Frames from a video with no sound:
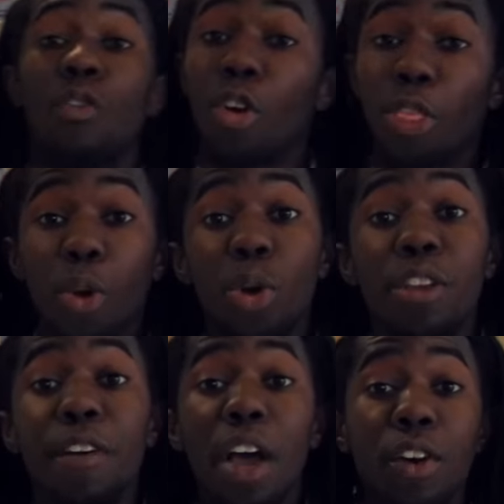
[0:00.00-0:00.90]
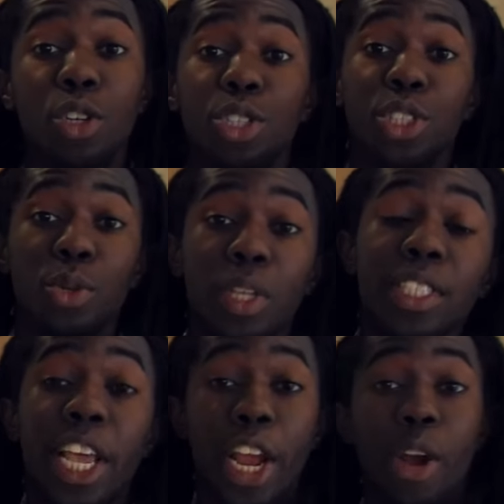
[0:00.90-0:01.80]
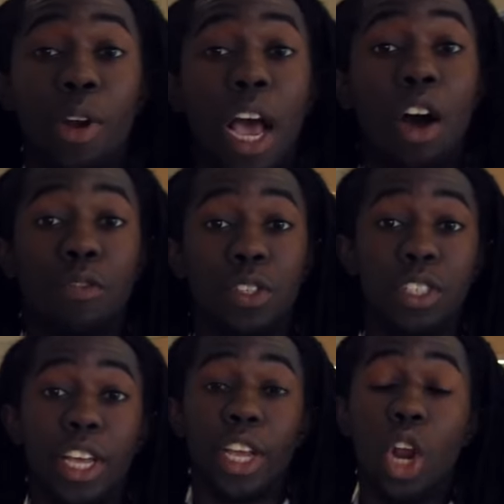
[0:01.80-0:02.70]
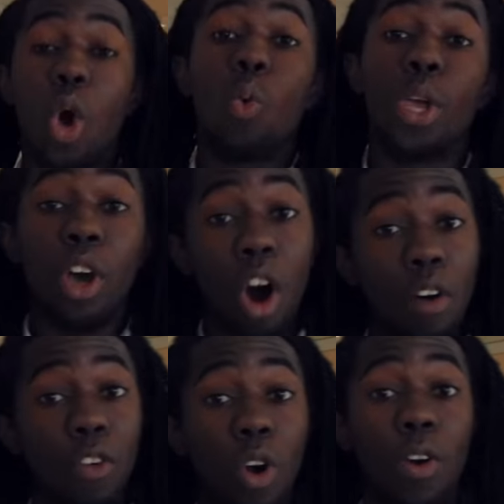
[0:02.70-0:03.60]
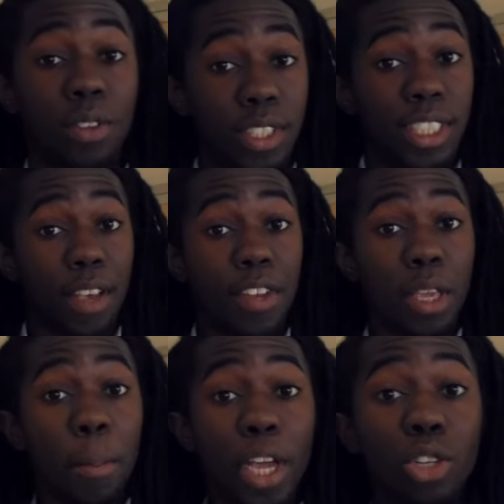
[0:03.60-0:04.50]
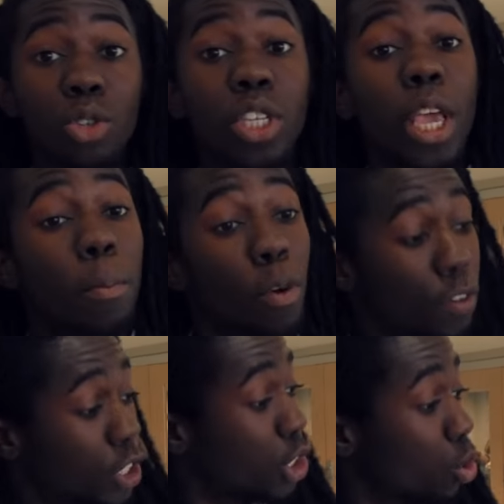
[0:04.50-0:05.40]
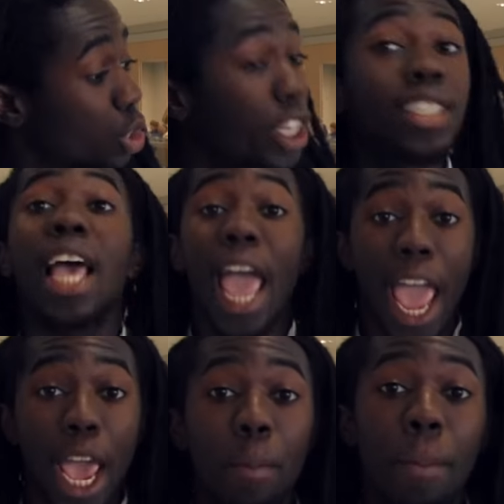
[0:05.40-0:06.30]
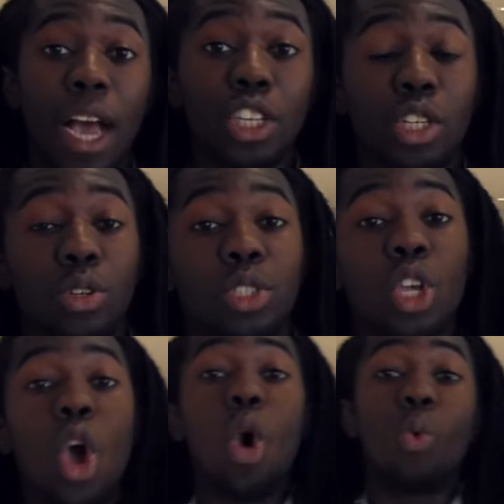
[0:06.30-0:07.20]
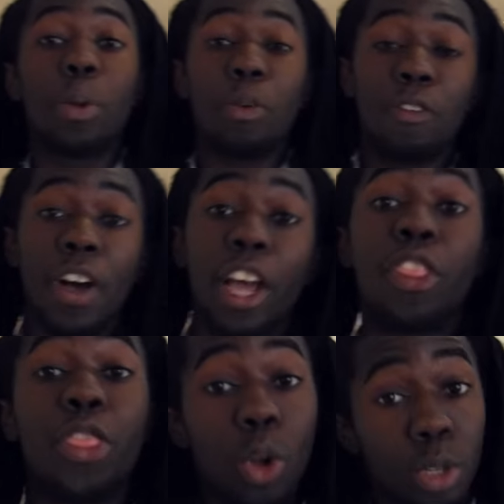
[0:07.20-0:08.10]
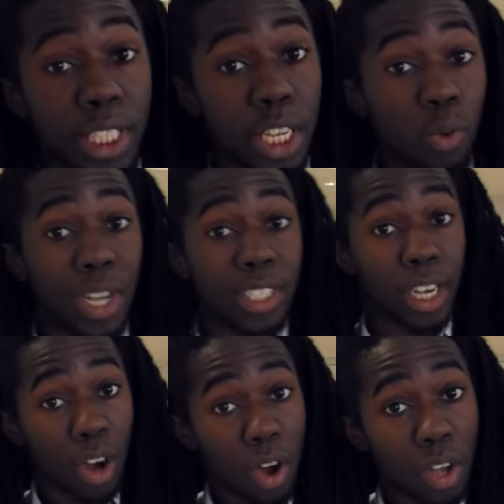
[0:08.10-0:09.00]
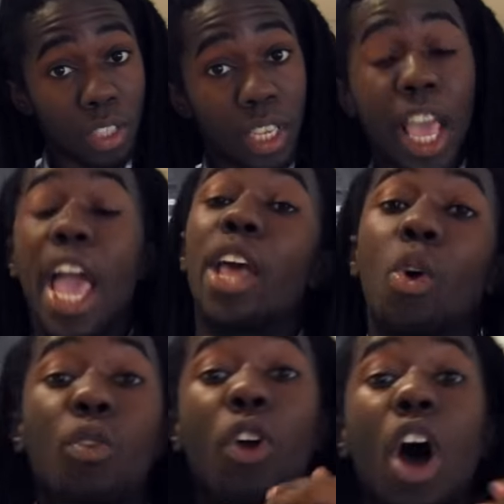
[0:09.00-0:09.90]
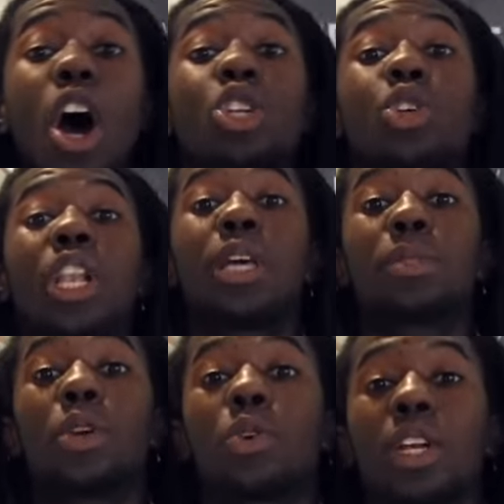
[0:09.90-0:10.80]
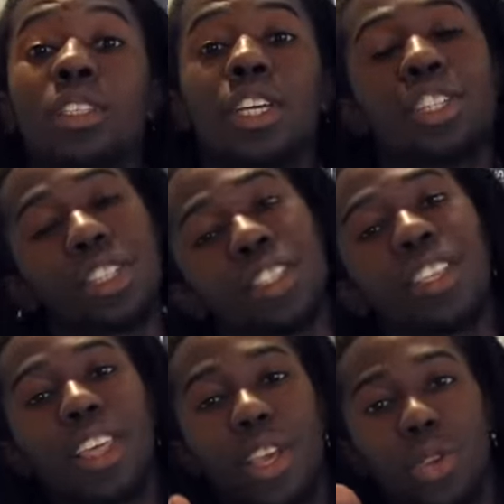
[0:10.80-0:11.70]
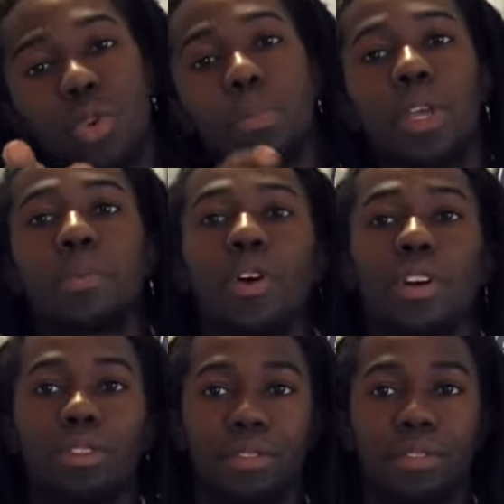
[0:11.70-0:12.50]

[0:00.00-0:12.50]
over 3,500 students here at Alfred State. We offer around 70 majors in both associates and bachelors. We provide 13 resident halls and over 100 clubs and organizations that you could be a part